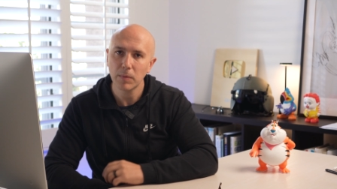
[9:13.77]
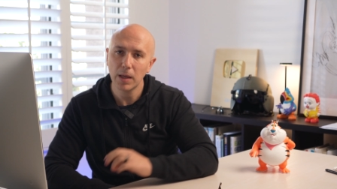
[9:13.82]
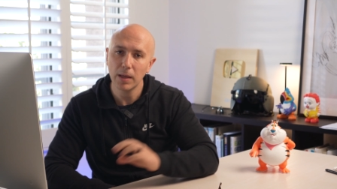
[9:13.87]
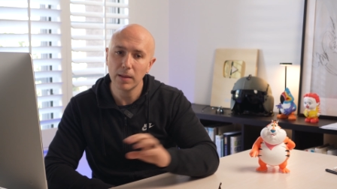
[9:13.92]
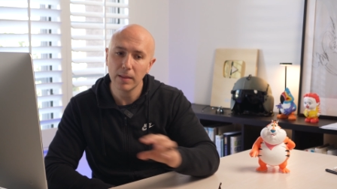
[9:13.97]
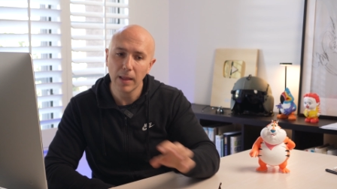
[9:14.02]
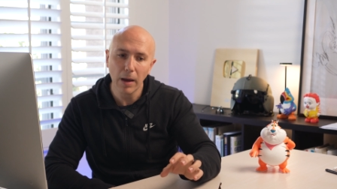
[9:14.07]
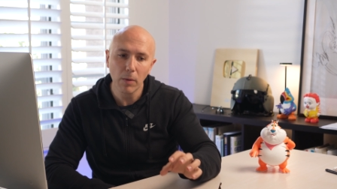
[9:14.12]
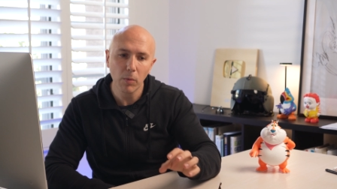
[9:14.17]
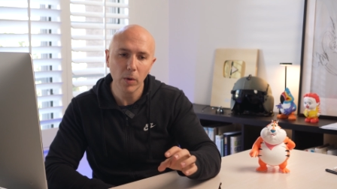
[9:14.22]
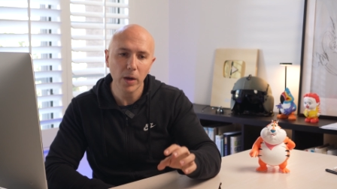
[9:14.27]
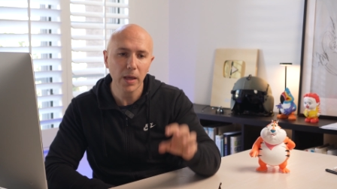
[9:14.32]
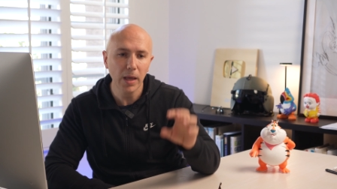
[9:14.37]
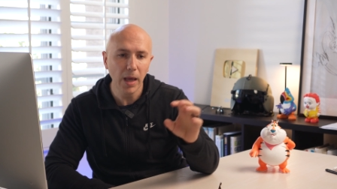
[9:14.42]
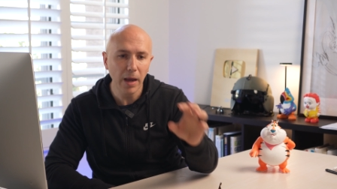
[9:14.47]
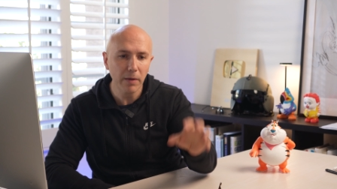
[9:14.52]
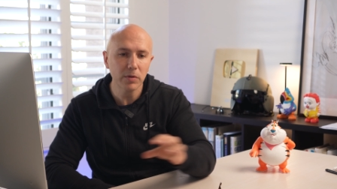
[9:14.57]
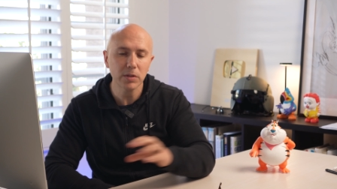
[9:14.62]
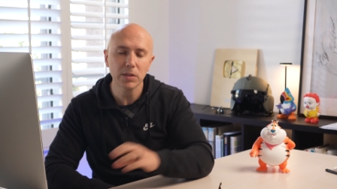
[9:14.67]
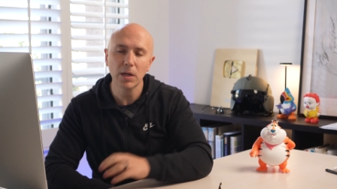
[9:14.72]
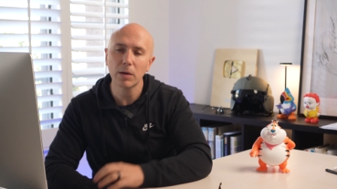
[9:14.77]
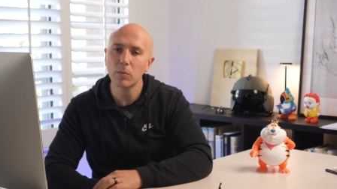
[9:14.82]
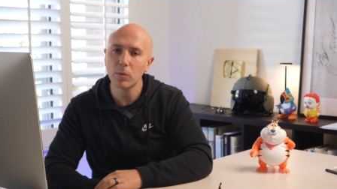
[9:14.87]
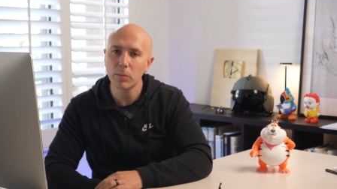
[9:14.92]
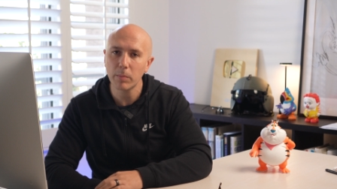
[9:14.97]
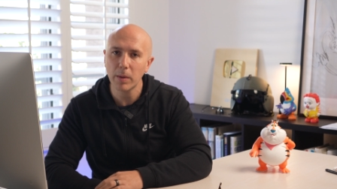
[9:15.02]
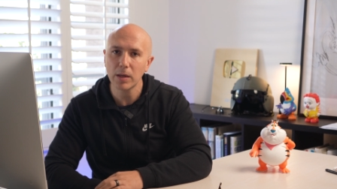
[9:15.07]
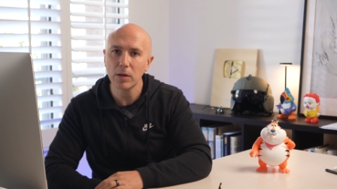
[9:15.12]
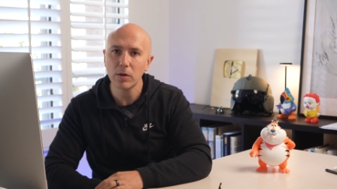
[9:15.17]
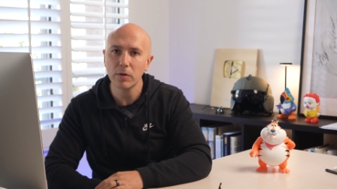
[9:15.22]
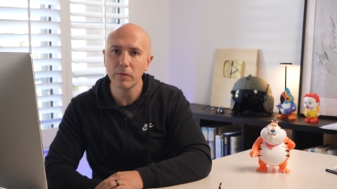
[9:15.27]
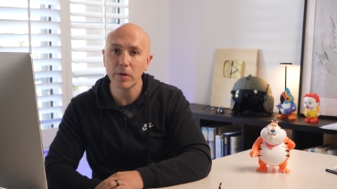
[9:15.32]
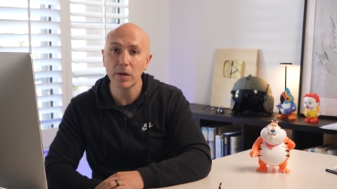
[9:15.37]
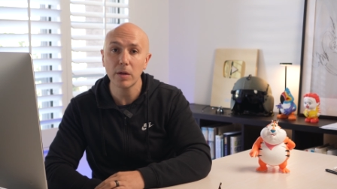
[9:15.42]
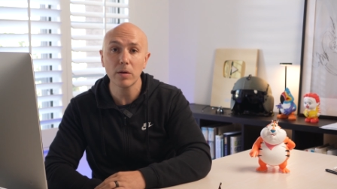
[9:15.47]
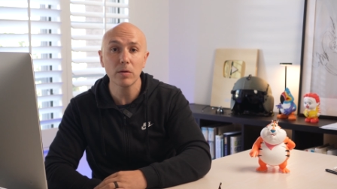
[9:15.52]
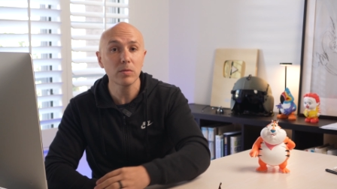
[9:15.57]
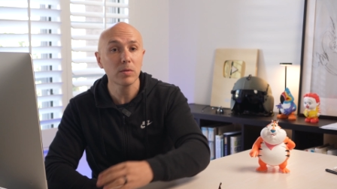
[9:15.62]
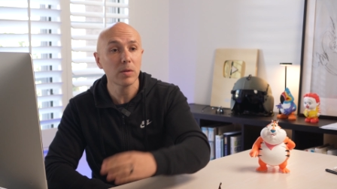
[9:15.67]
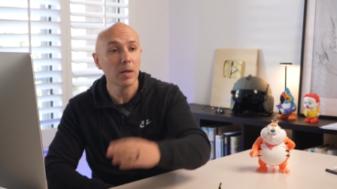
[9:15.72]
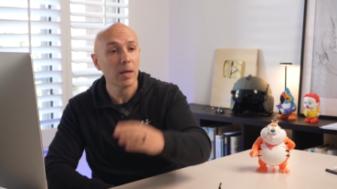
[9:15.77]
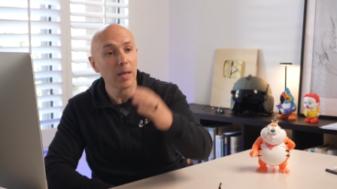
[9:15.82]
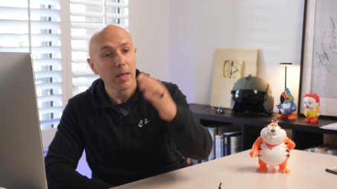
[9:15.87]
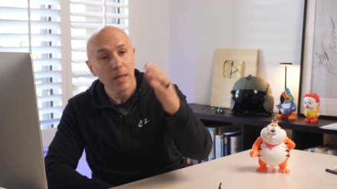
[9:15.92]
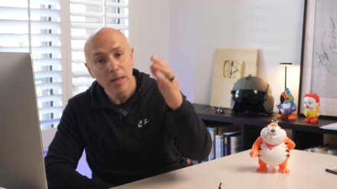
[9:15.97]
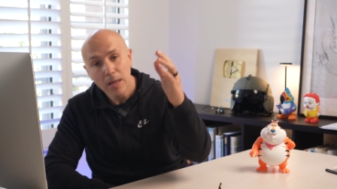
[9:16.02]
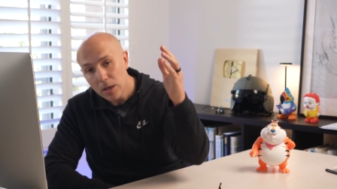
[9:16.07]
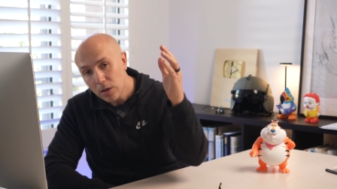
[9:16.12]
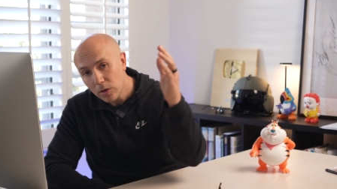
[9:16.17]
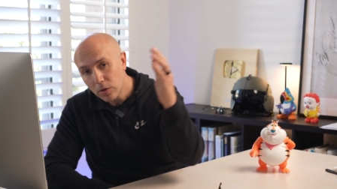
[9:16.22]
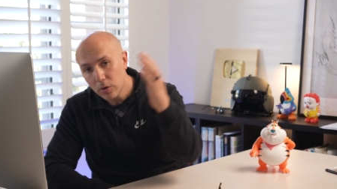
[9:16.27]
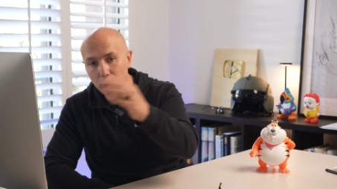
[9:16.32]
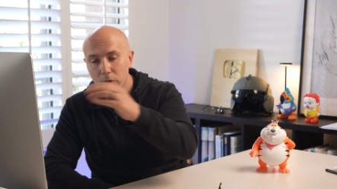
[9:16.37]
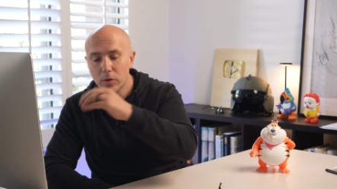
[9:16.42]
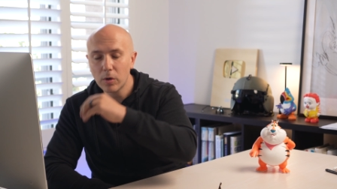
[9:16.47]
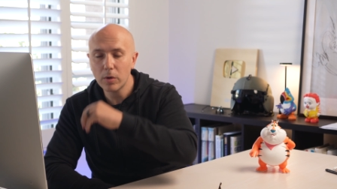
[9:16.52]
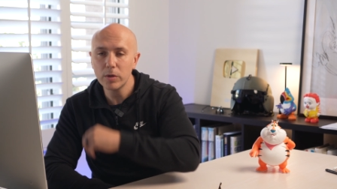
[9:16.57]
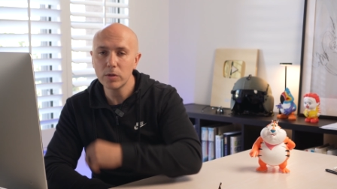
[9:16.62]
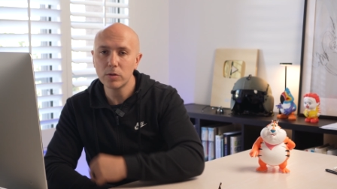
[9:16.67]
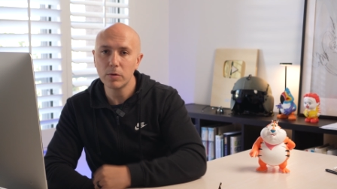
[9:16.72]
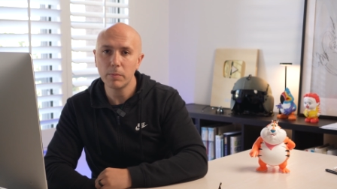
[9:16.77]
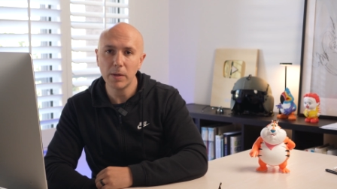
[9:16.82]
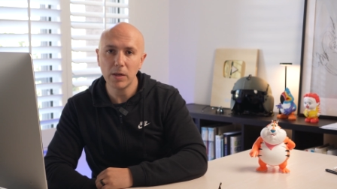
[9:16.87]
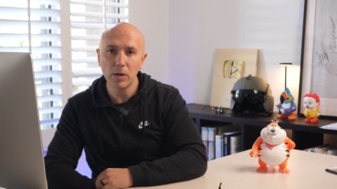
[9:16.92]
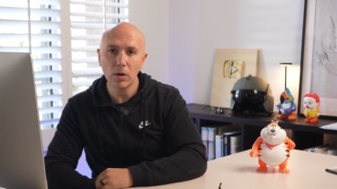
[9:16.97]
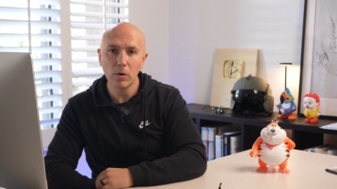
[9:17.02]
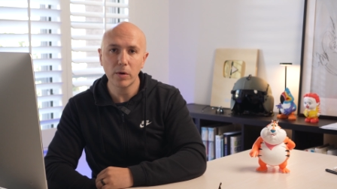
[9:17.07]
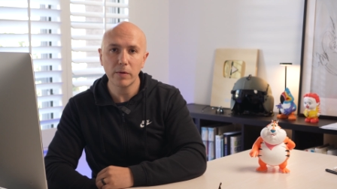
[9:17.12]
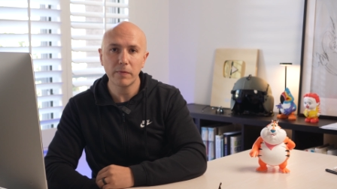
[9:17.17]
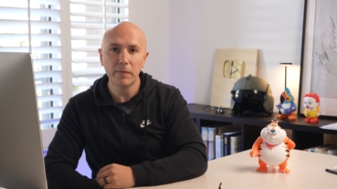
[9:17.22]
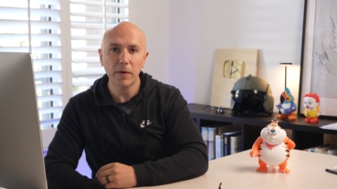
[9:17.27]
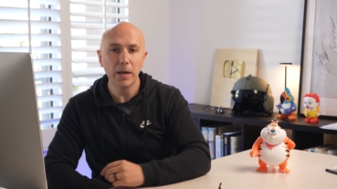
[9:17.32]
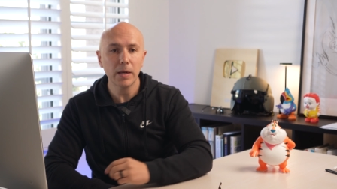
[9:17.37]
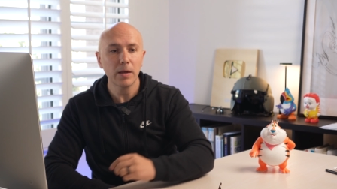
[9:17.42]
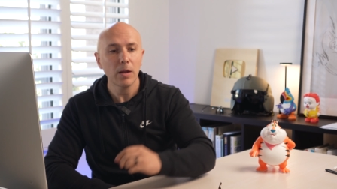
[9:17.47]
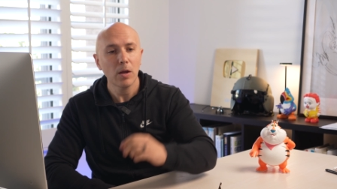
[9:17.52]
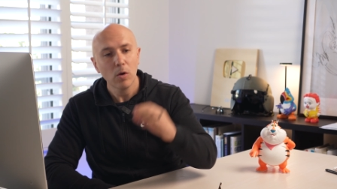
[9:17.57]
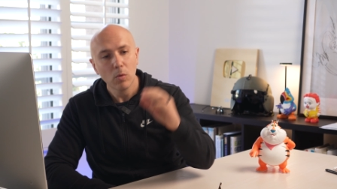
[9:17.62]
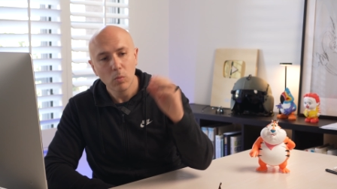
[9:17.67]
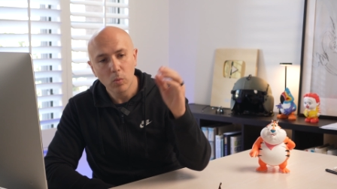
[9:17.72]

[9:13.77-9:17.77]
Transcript: In that way, every time we make new videos, you're going to be notified.